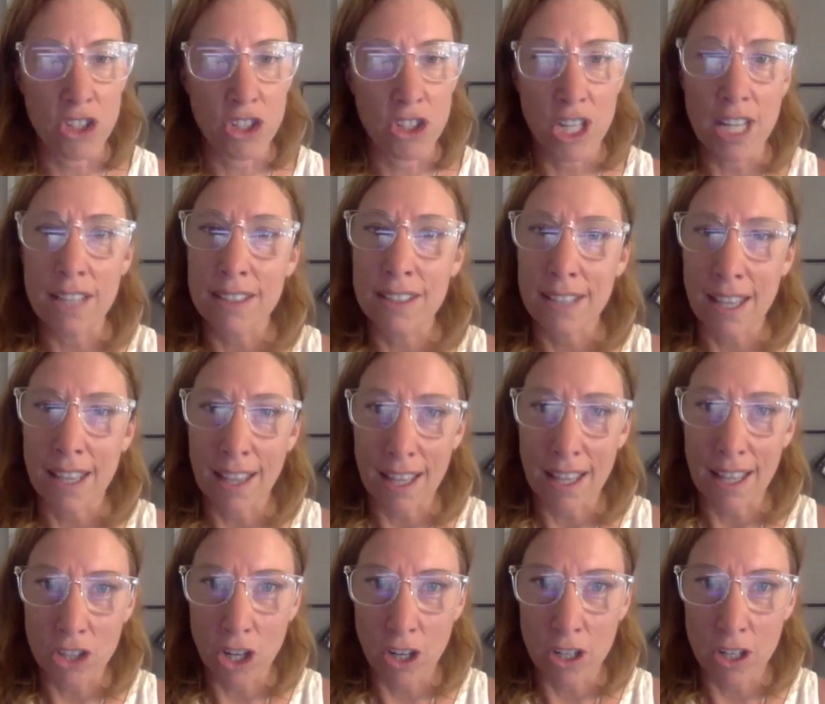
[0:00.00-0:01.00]
genes can get
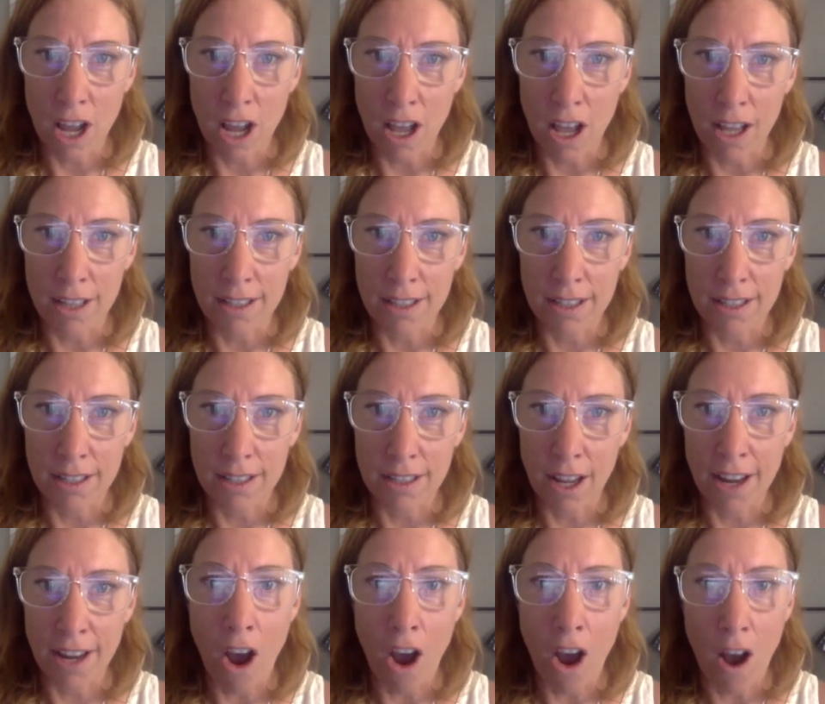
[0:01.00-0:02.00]
turned on
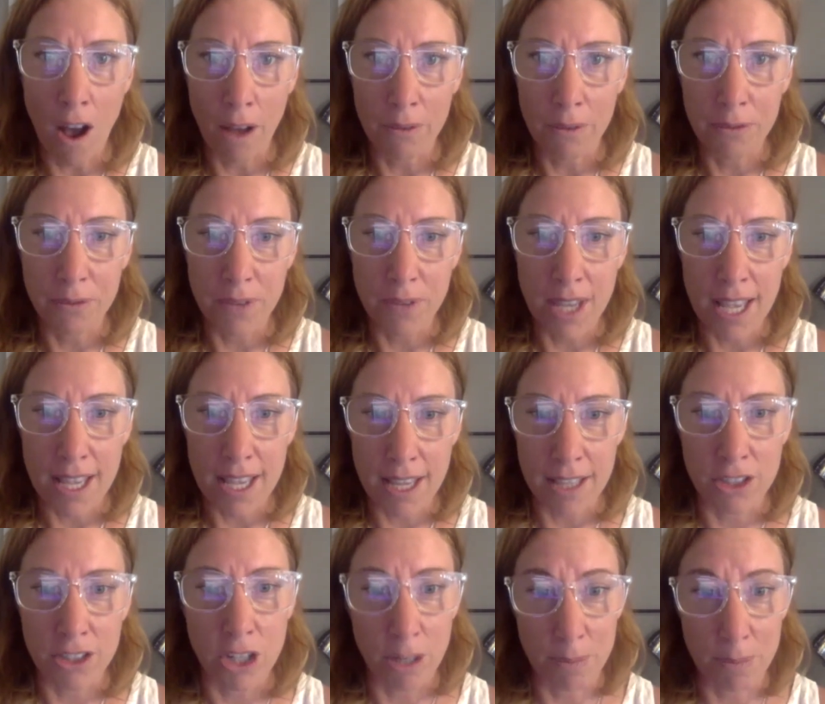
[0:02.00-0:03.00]
and off in
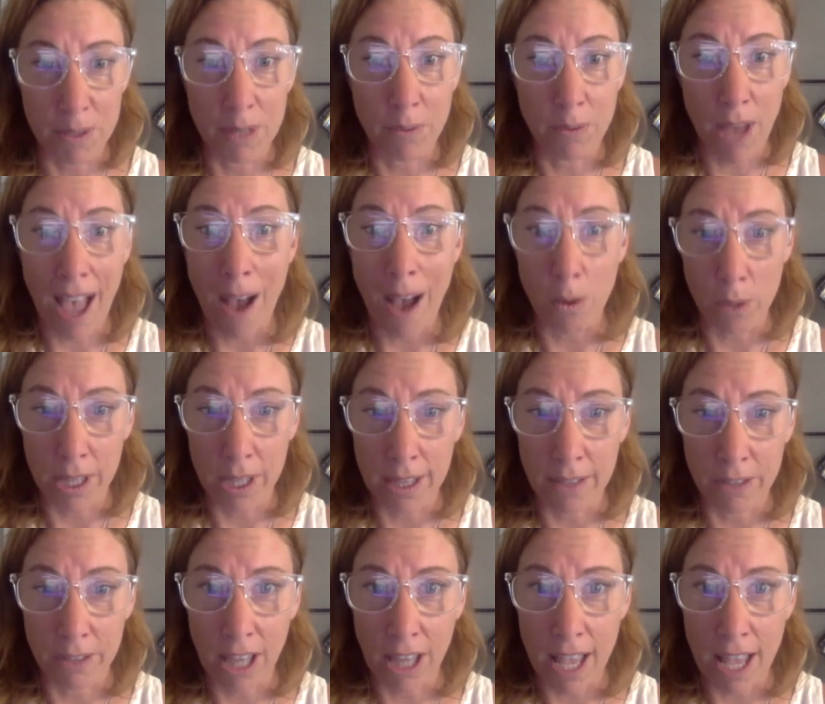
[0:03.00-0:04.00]
terms of how we live
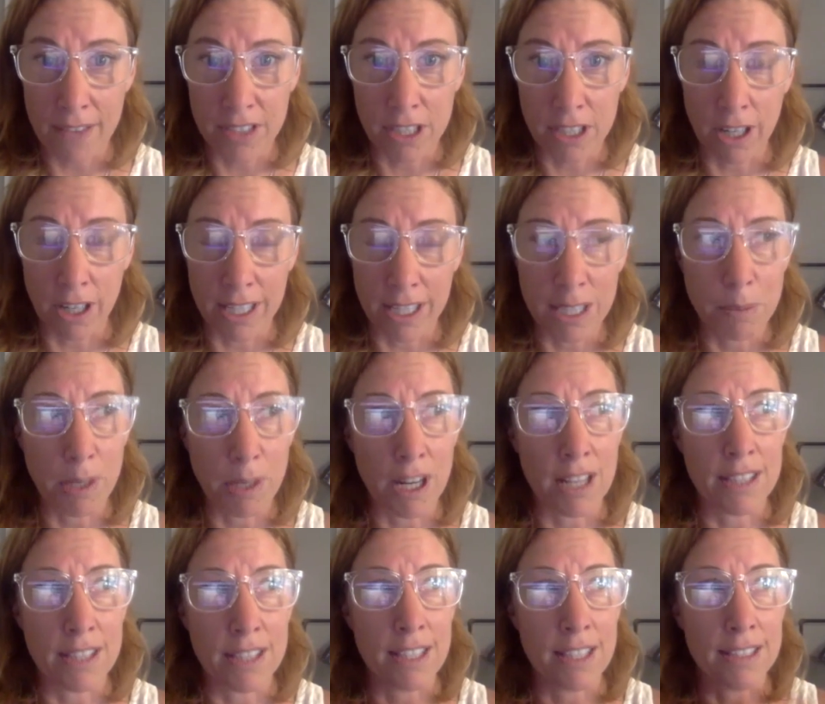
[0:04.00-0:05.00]
our lives and our
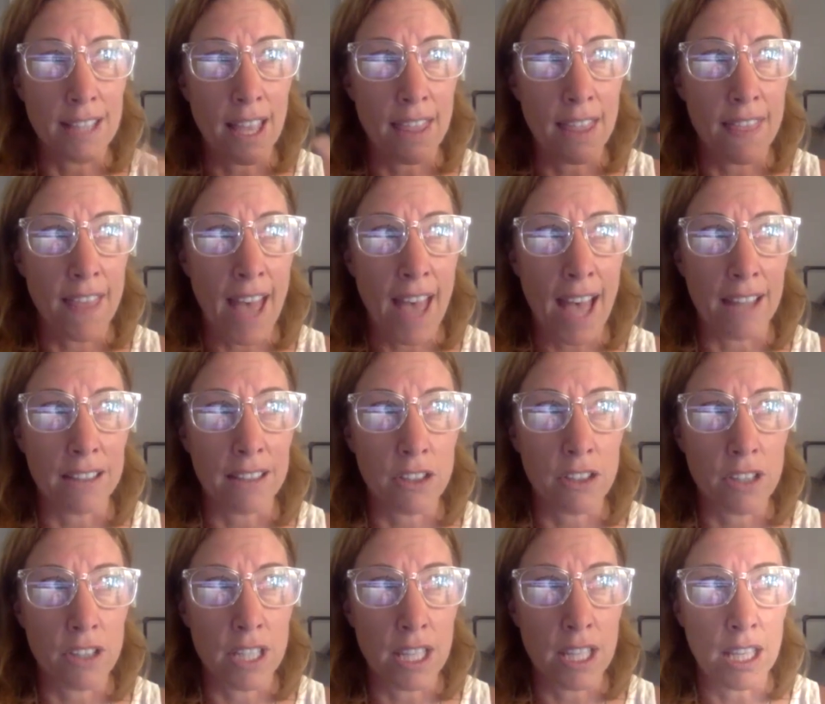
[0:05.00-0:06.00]
experiences, and that
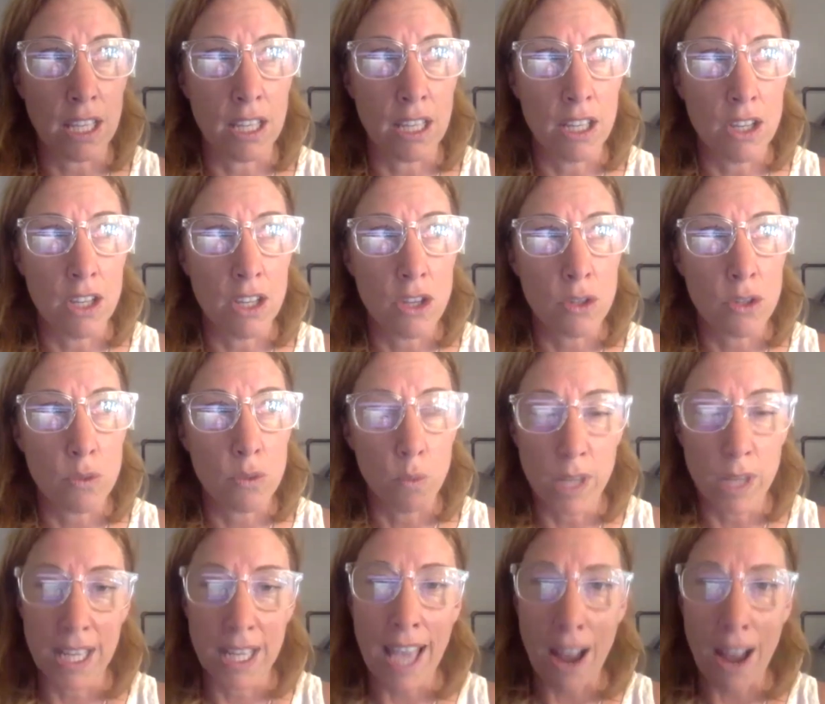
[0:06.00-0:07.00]
we
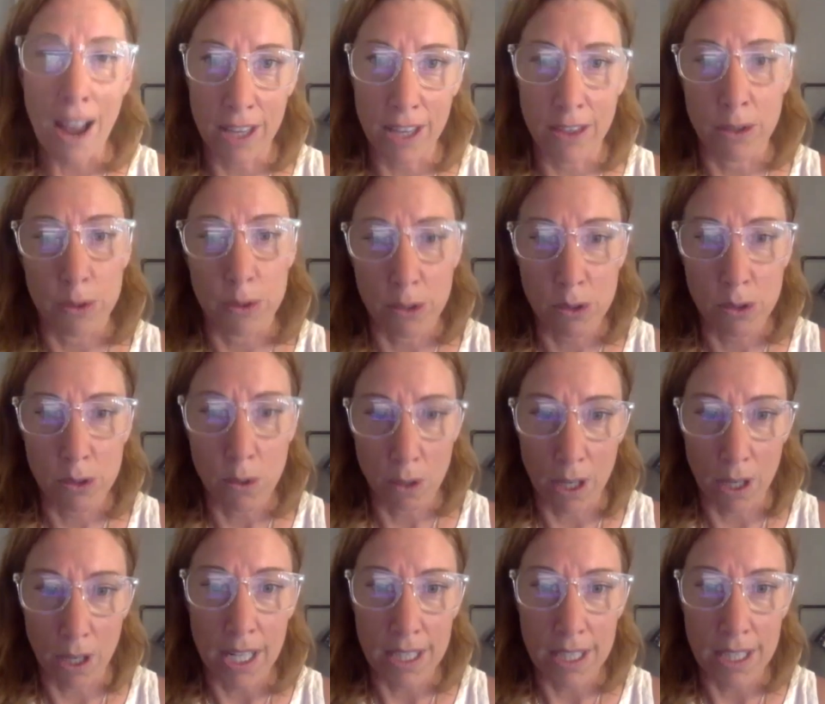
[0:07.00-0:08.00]
carry those
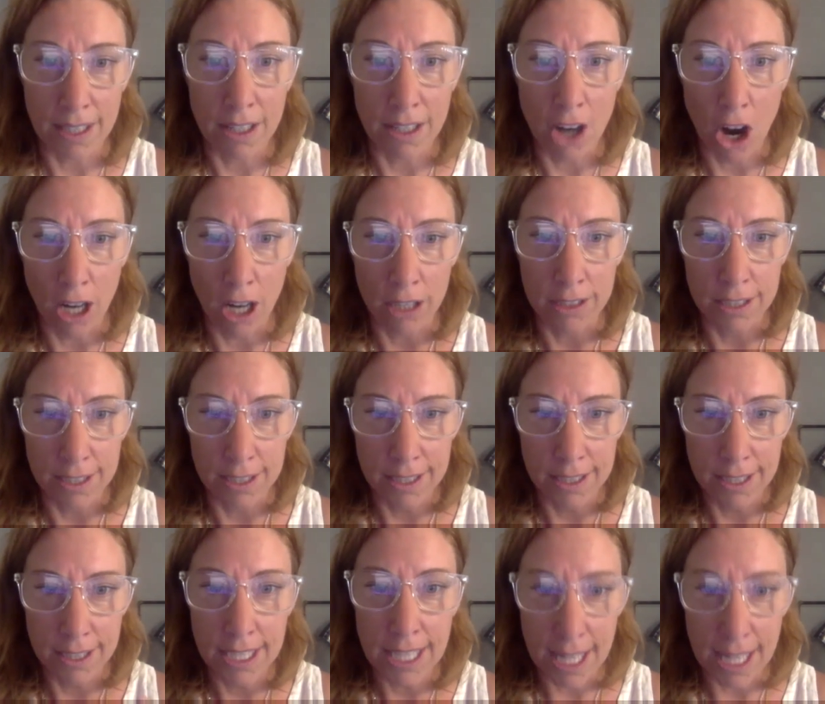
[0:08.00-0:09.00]
stories in our
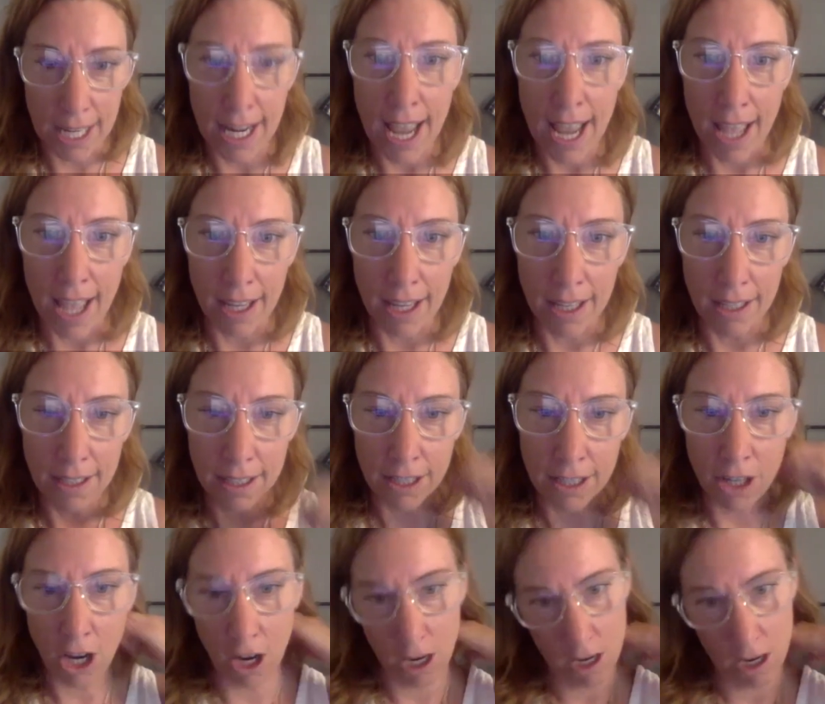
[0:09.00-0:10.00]
DNA, in
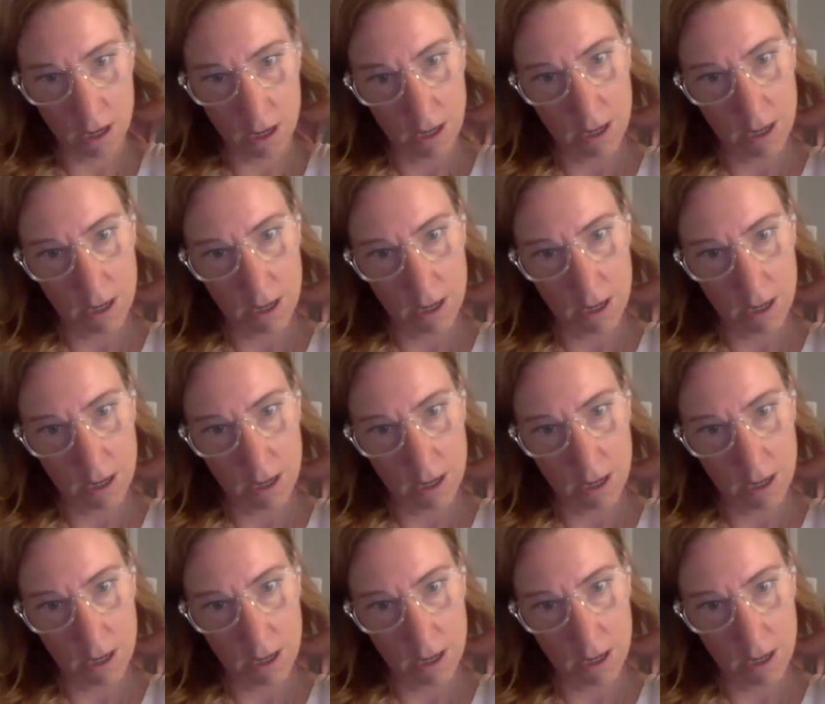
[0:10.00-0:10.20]
our